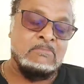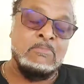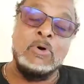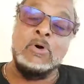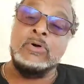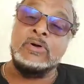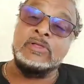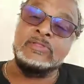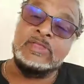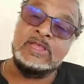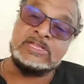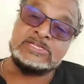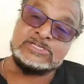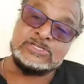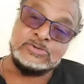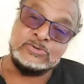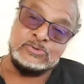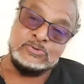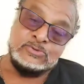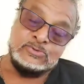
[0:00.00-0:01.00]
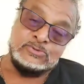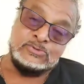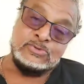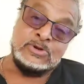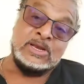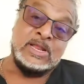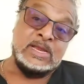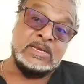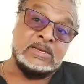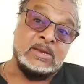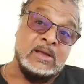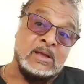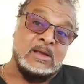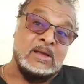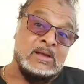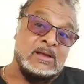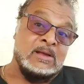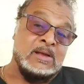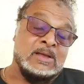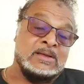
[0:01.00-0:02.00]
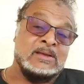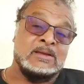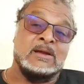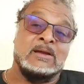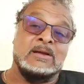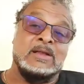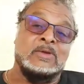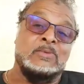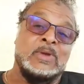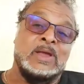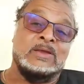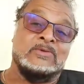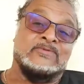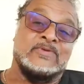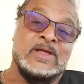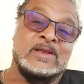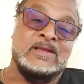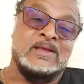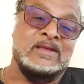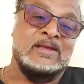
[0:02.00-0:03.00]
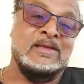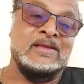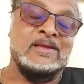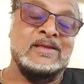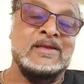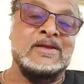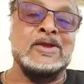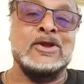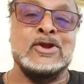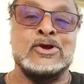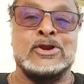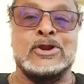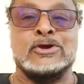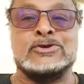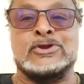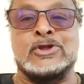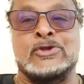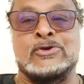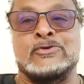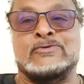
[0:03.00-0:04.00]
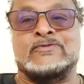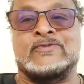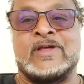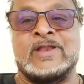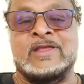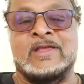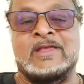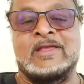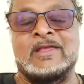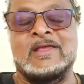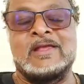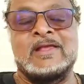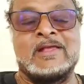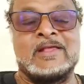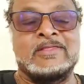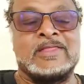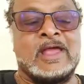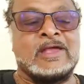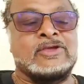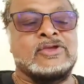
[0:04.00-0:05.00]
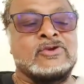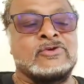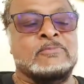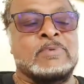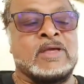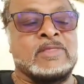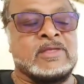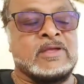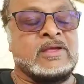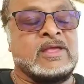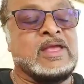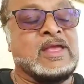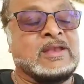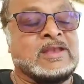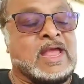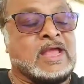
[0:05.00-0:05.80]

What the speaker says: More on these two later. I can hardly wait, Freddie. Good luck to you, Freddie. Thank you, brother.